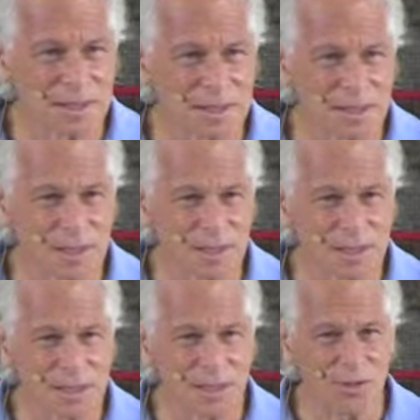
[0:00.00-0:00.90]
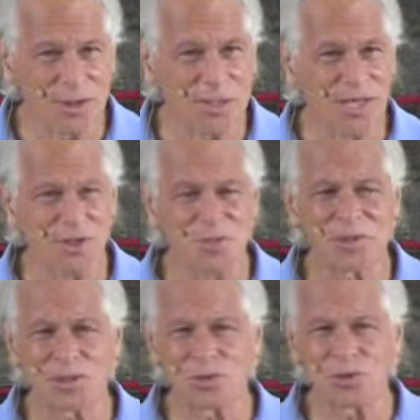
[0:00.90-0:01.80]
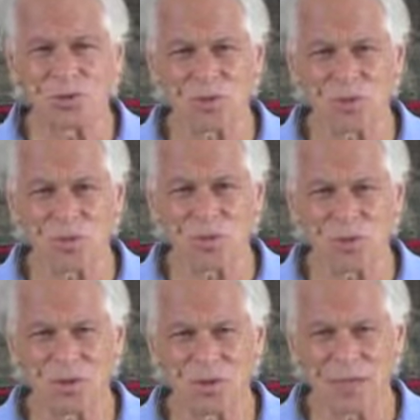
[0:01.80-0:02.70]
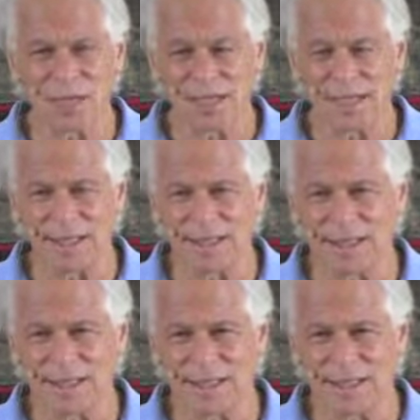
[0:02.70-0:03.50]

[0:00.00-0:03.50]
Okay. Now, attachment's an interesting word. It is